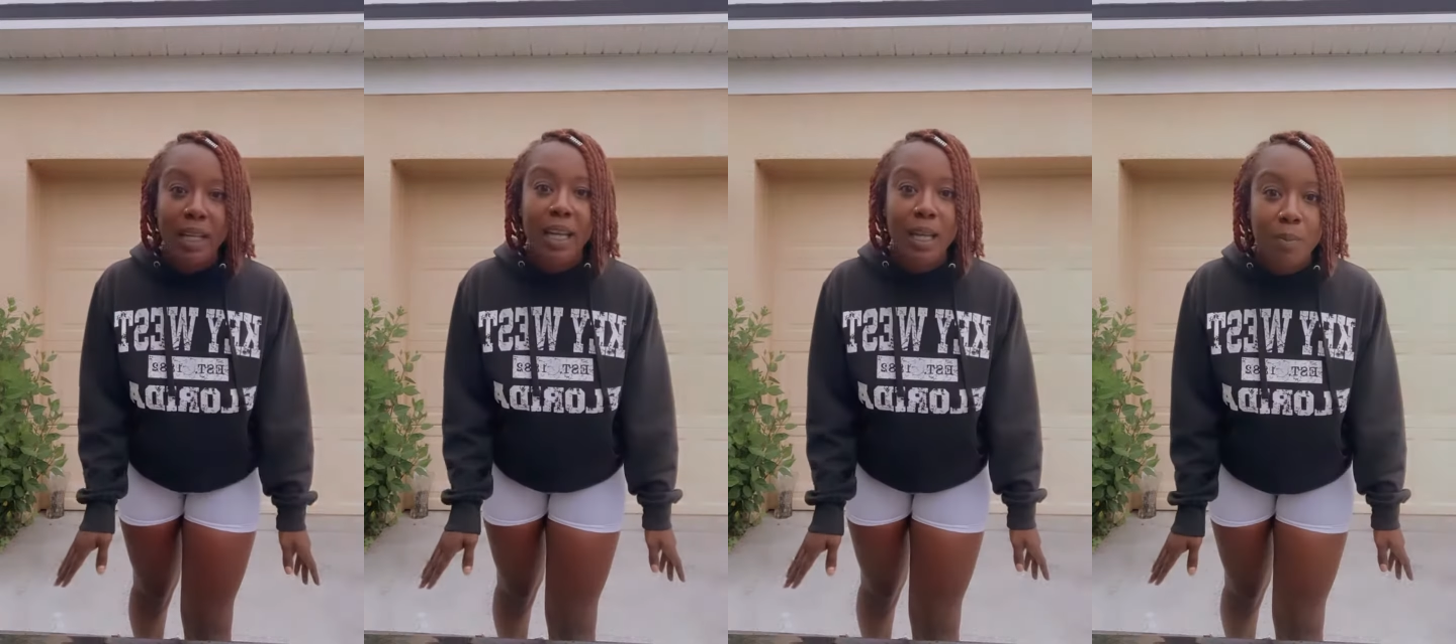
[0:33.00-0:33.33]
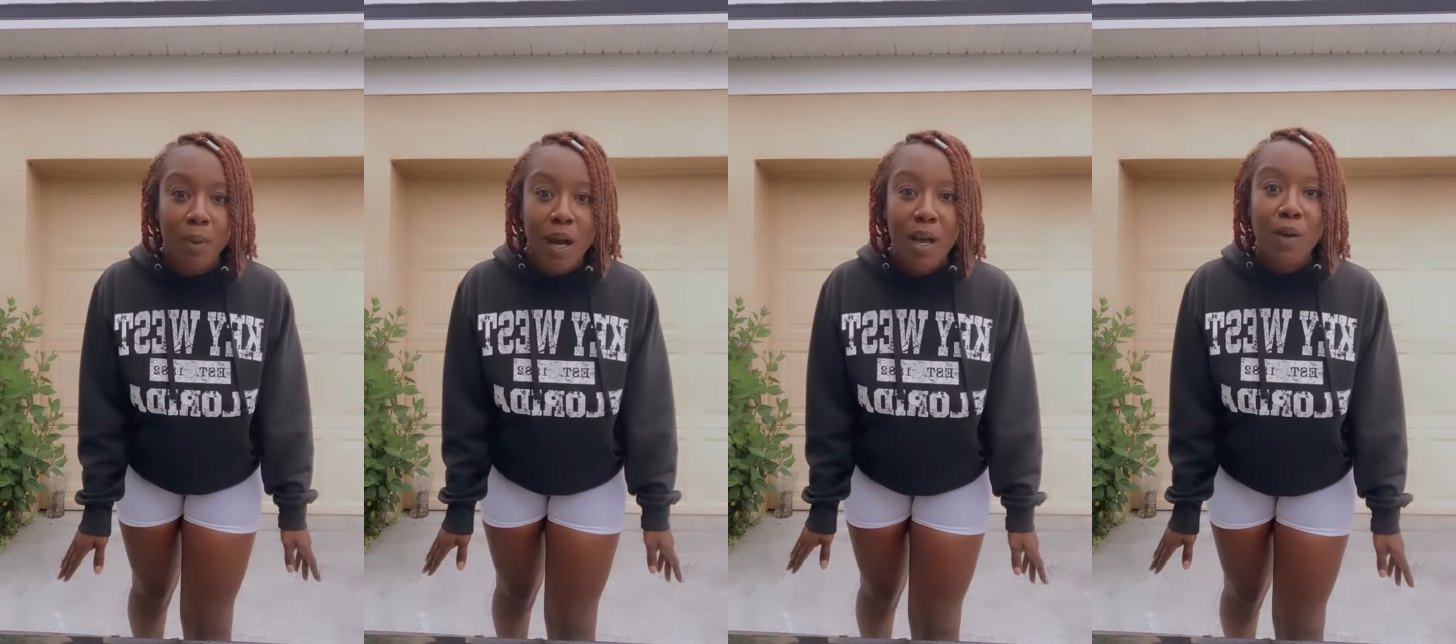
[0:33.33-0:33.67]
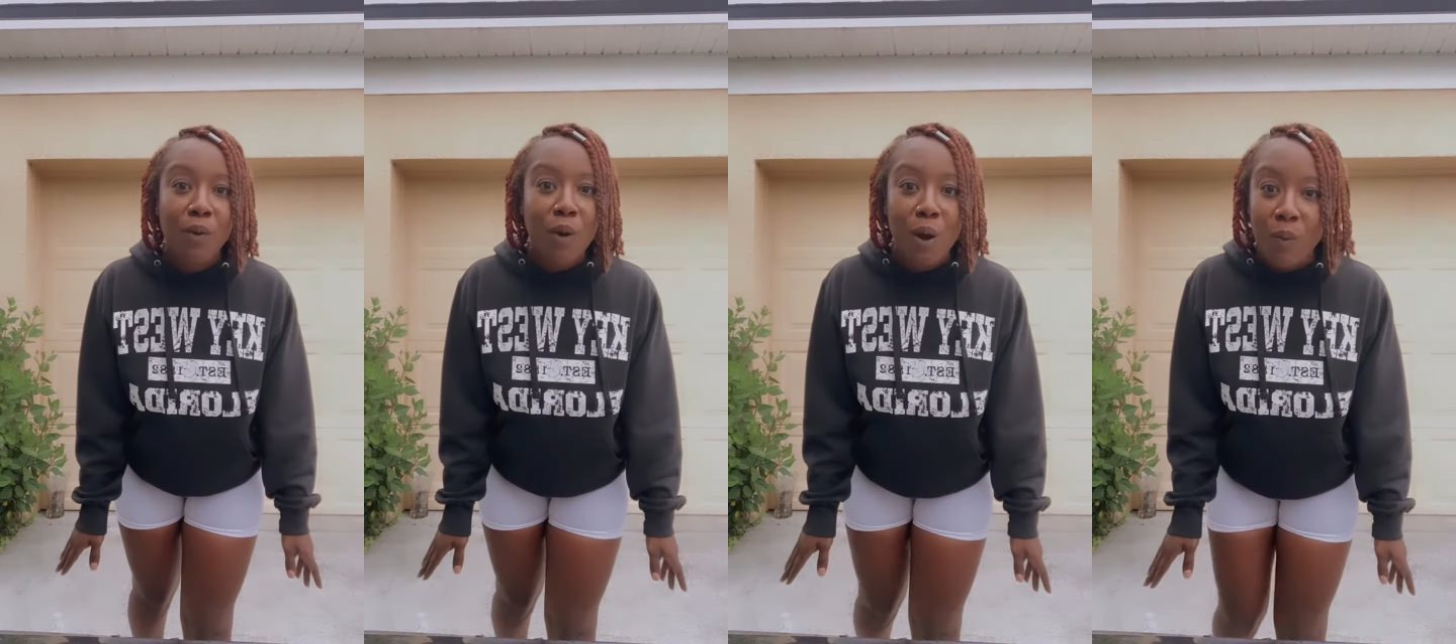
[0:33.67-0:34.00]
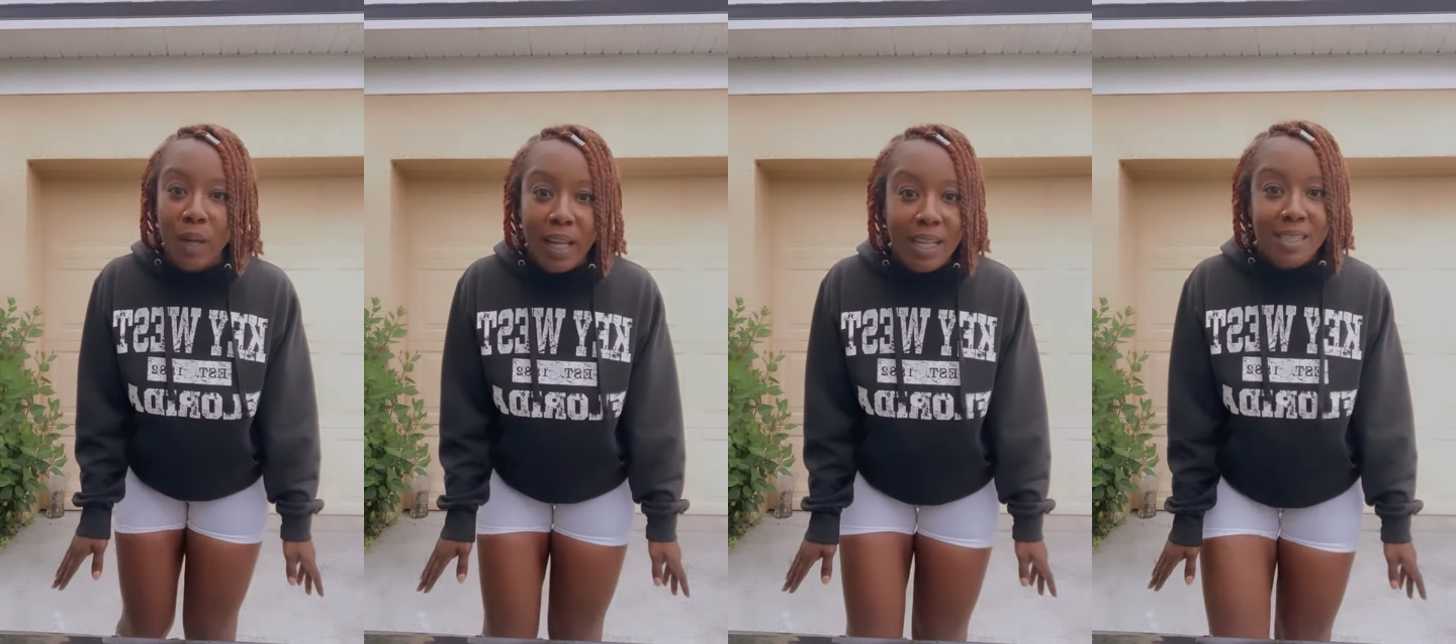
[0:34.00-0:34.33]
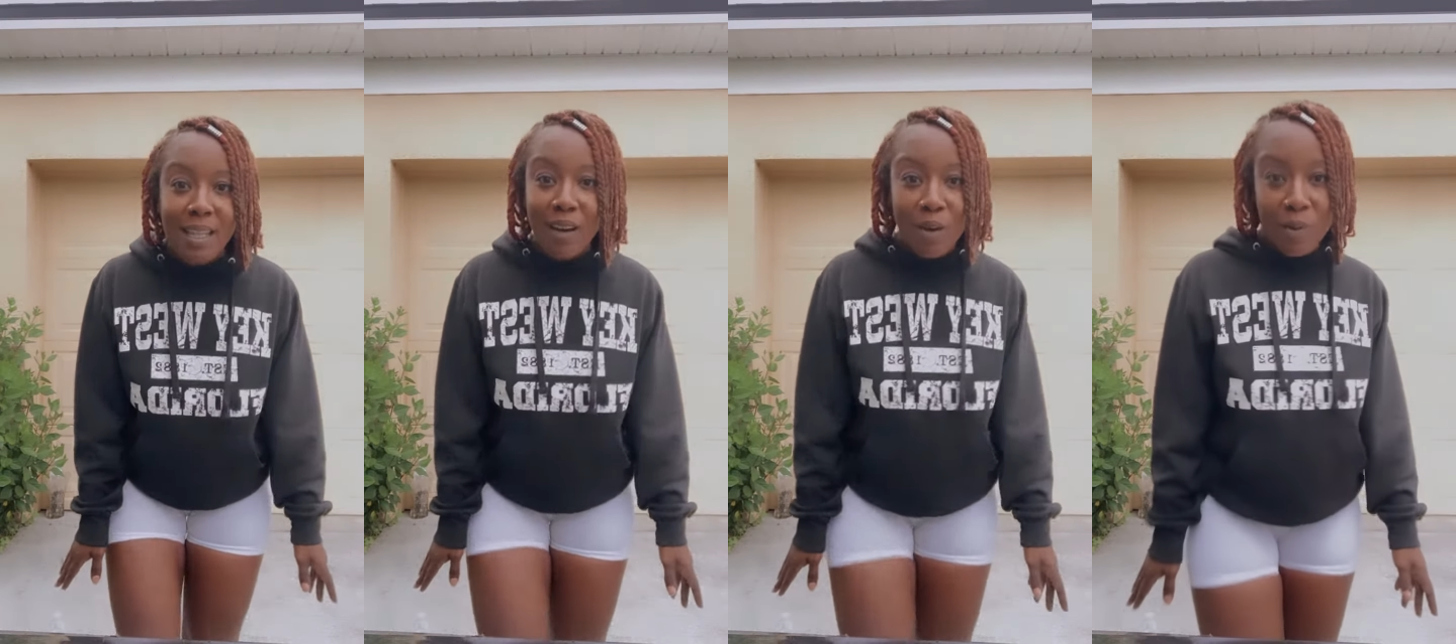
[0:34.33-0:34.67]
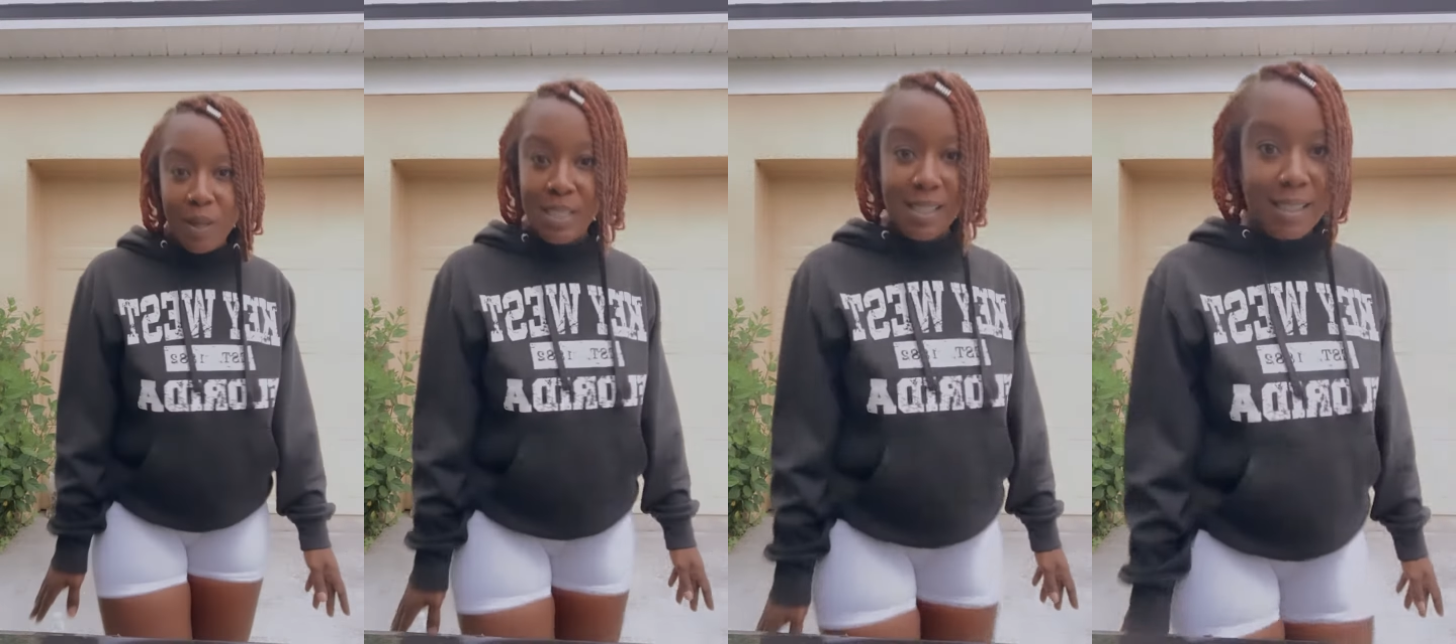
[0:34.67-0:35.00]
keep growing. It's not always